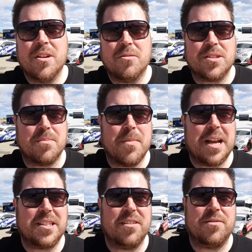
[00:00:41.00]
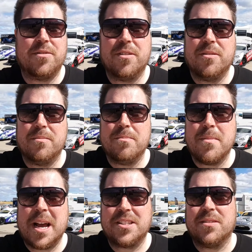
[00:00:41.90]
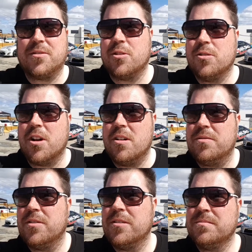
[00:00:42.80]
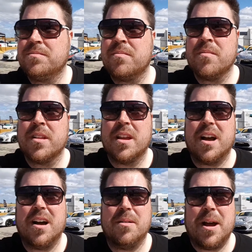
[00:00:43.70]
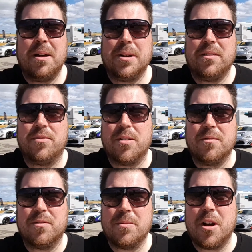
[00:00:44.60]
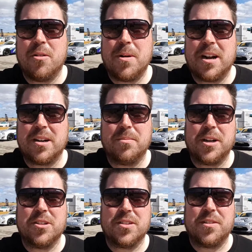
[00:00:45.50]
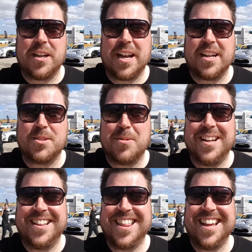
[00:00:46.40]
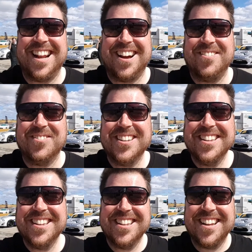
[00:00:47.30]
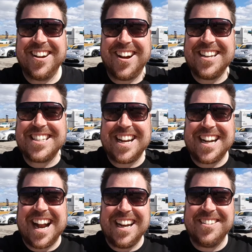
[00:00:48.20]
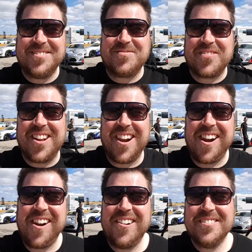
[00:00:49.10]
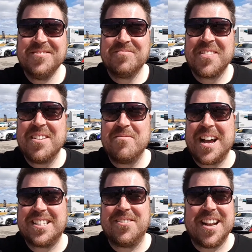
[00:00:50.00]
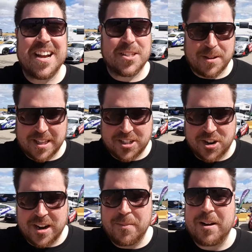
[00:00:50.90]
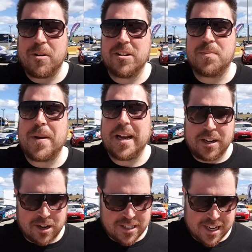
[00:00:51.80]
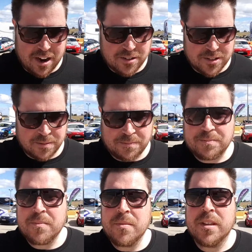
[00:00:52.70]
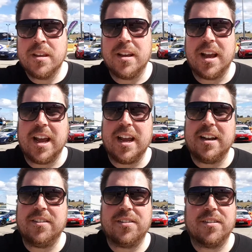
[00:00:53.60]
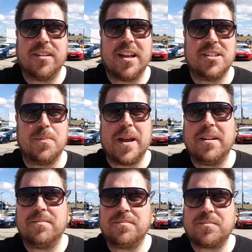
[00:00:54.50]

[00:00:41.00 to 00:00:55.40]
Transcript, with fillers: was a massive, massive cool off uh, happening from, from, the whole market because of the announcement that um, uh, massive announcement that China made where it's banning ICOs. And they spent